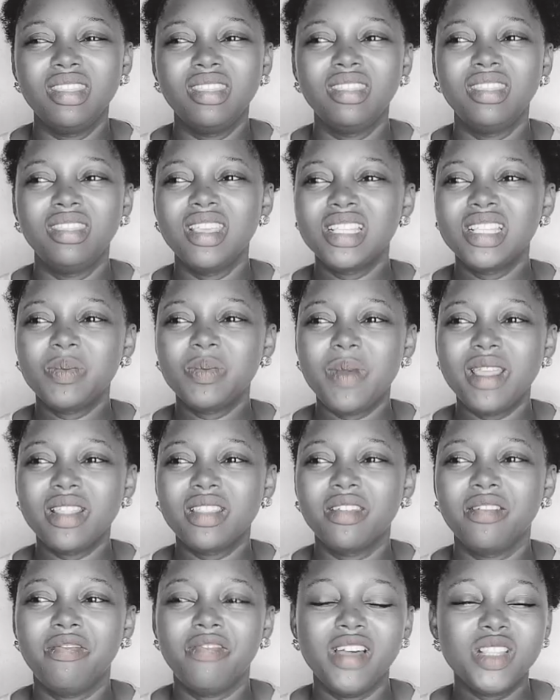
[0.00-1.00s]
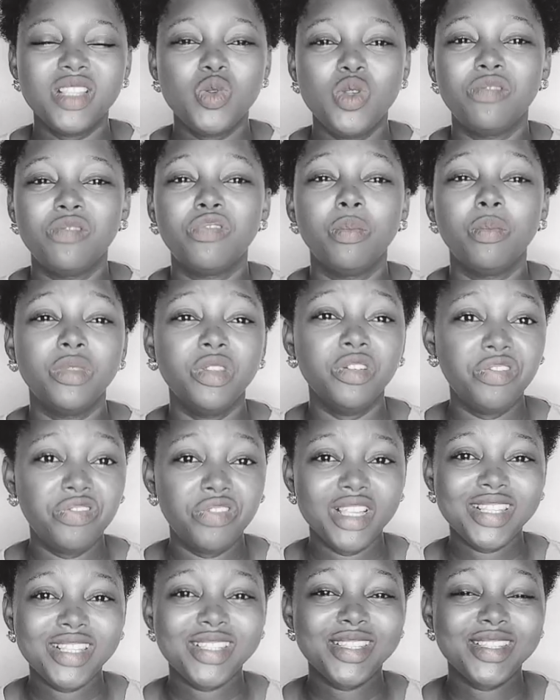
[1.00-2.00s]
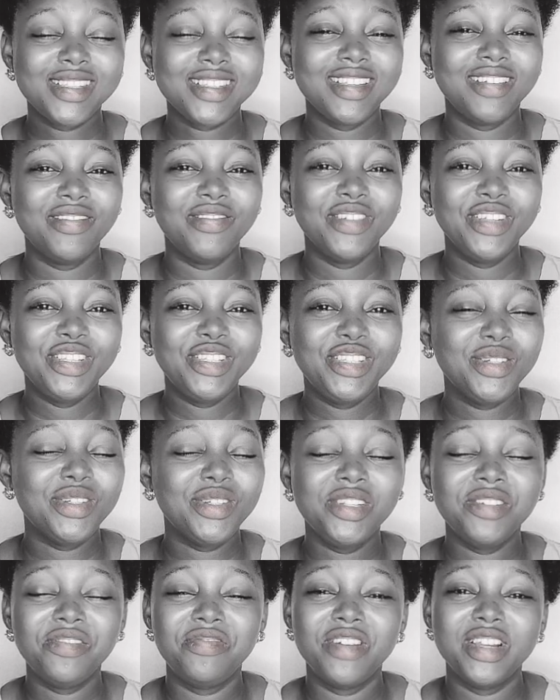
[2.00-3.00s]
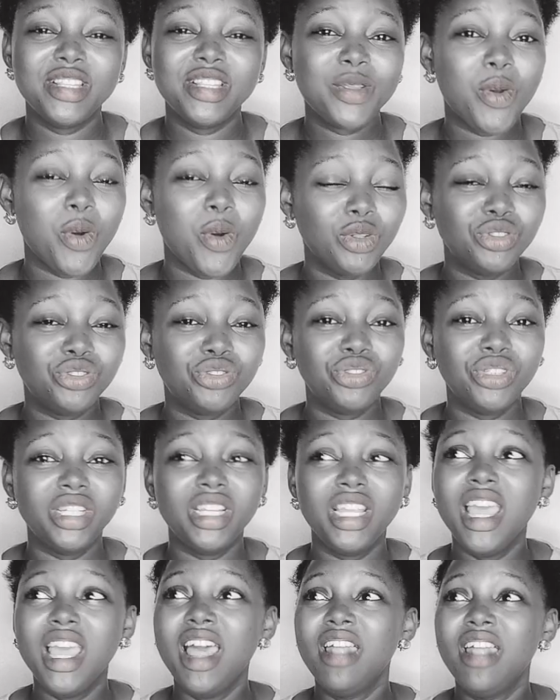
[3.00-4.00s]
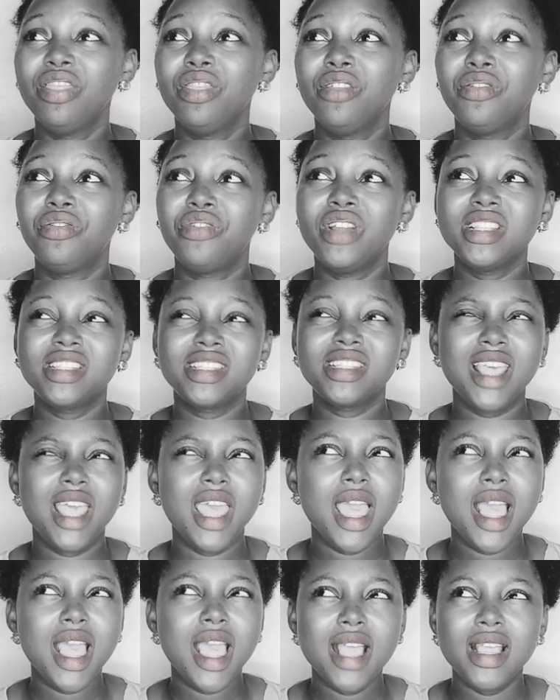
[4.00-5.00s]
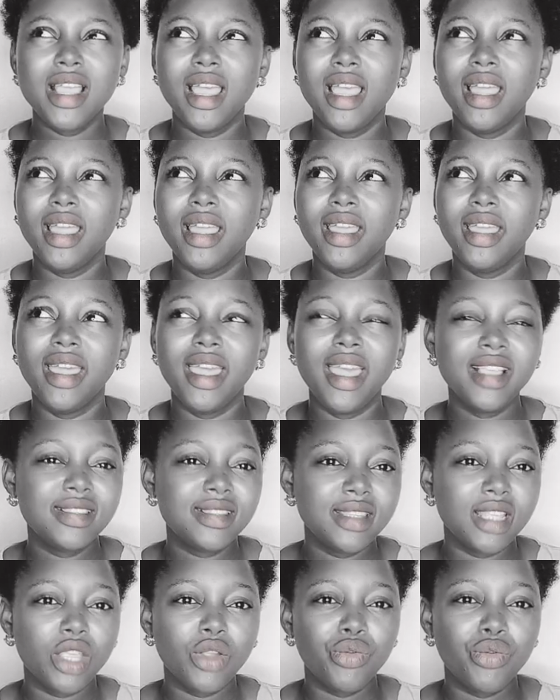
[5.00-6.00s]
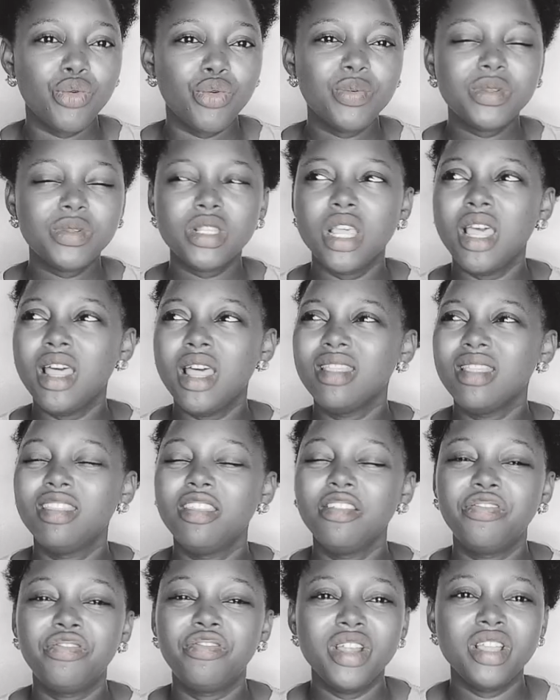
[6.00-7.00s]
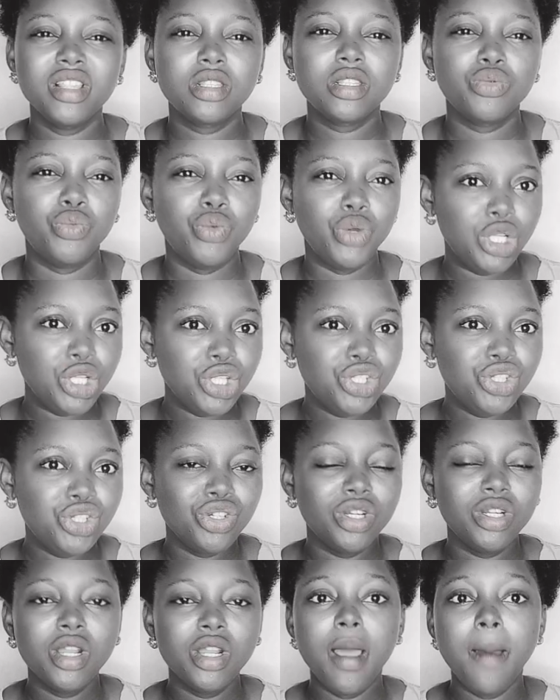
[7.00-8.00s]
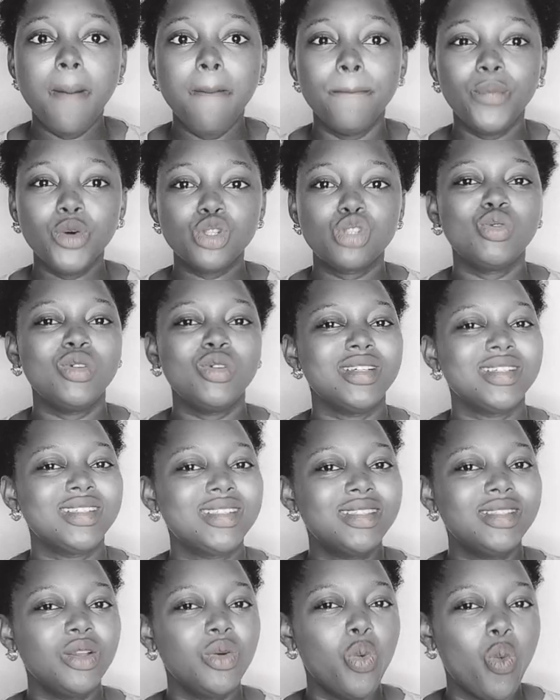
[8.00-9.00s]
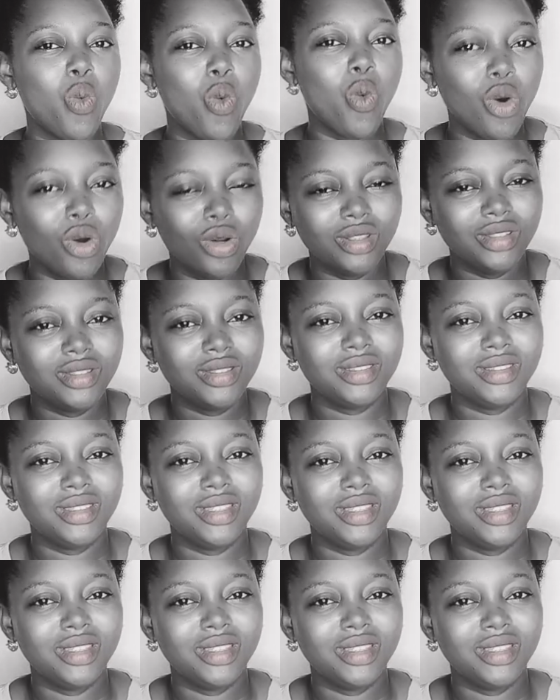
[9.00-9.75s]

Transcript: despite the fact we are from different region, different country, different ethnic groups, different religion, but we are still one.